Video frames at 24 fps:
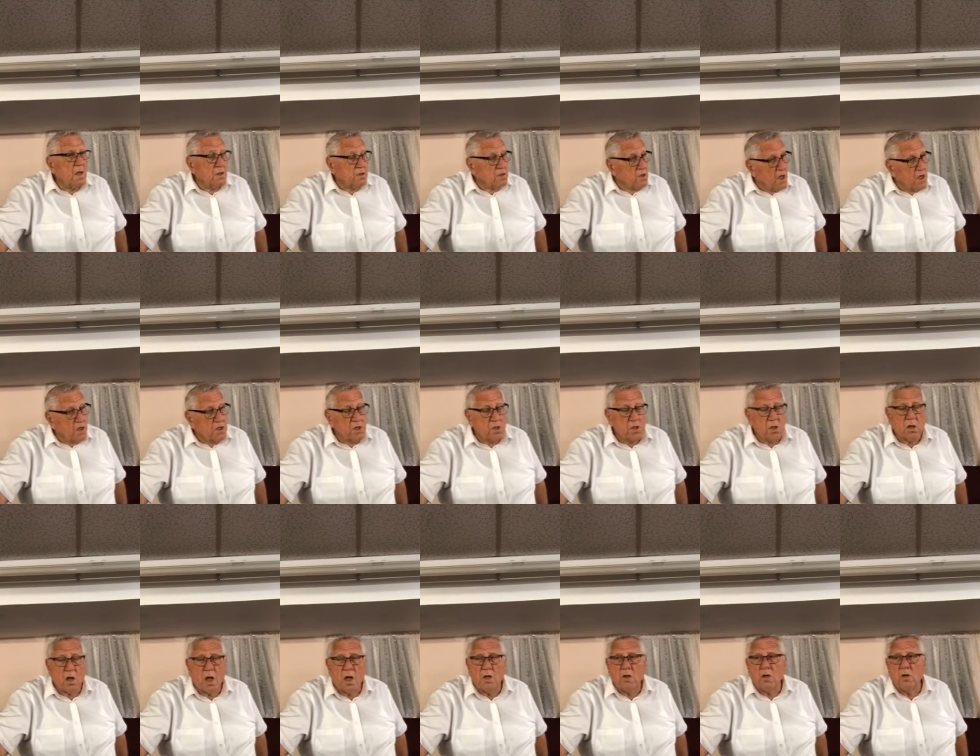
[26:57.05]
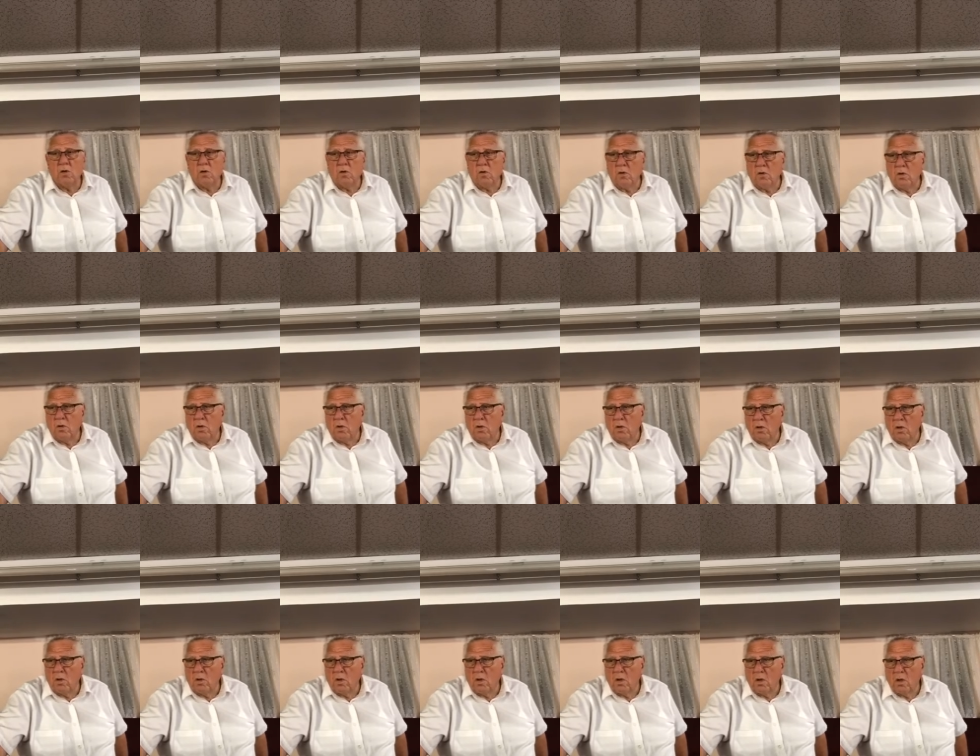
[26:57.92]
I said, yes, sir, I do.
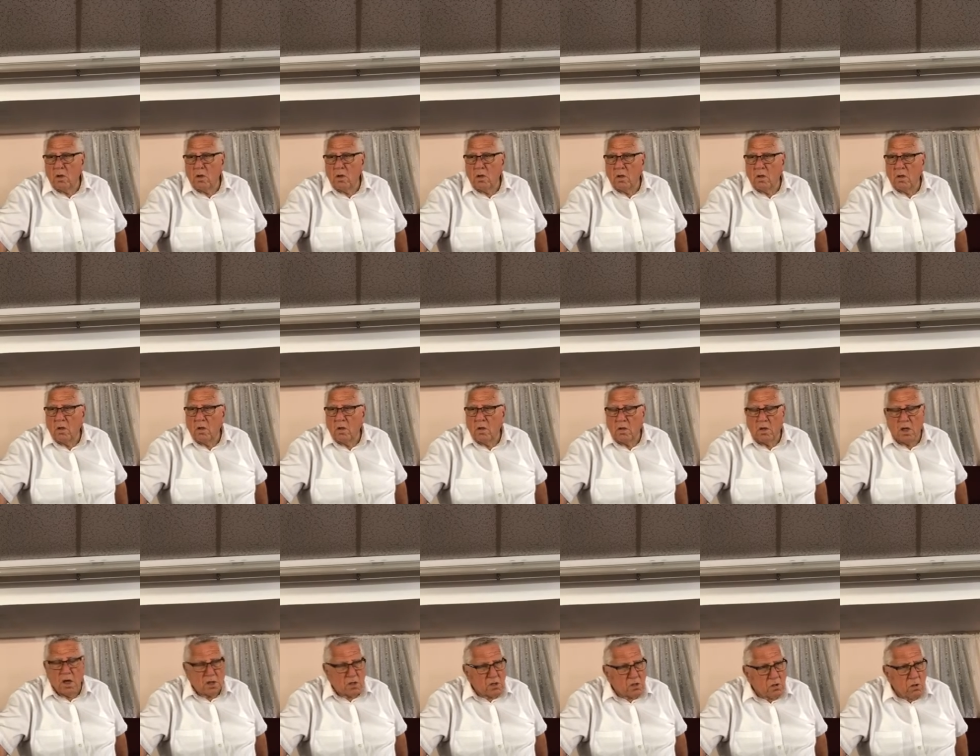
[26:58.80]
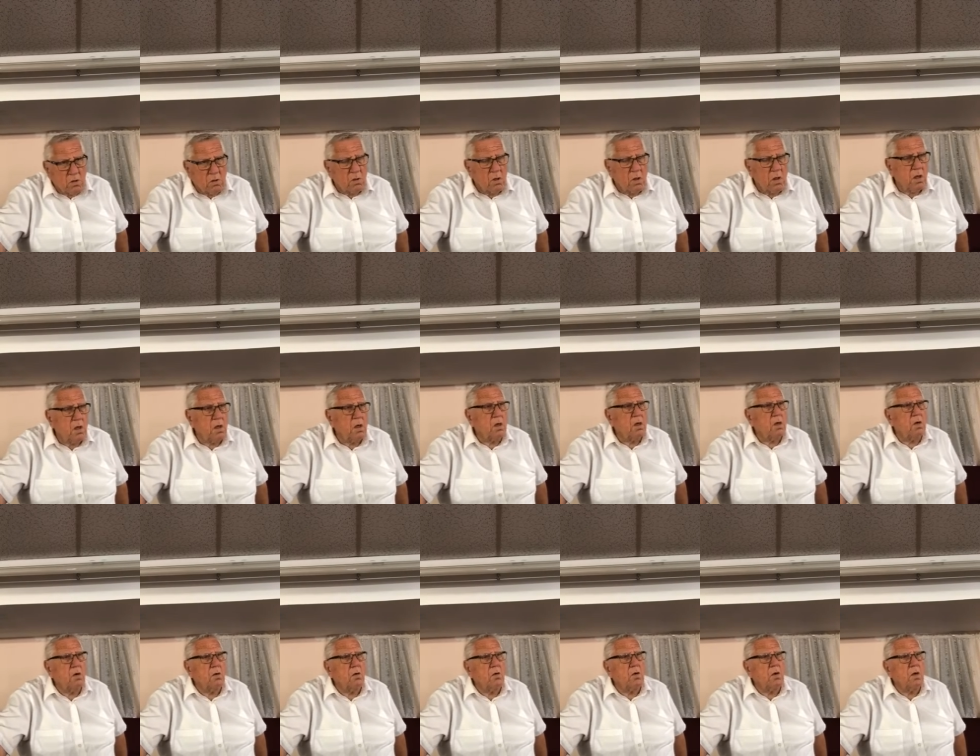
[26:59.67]
Yes, sir, you gotta
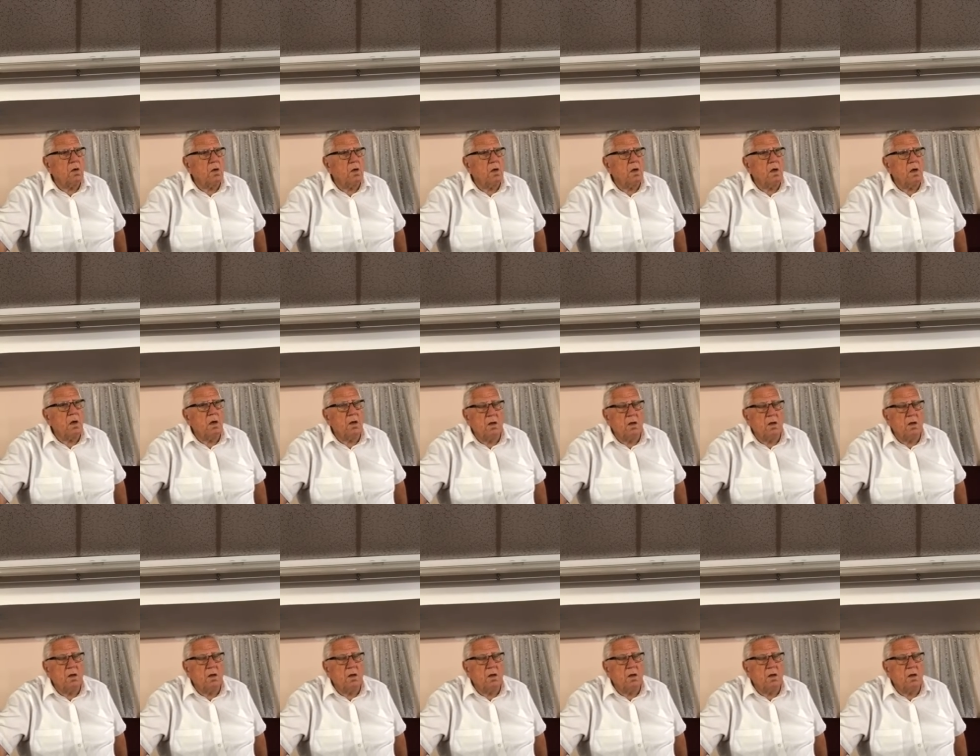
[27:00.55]
go in there.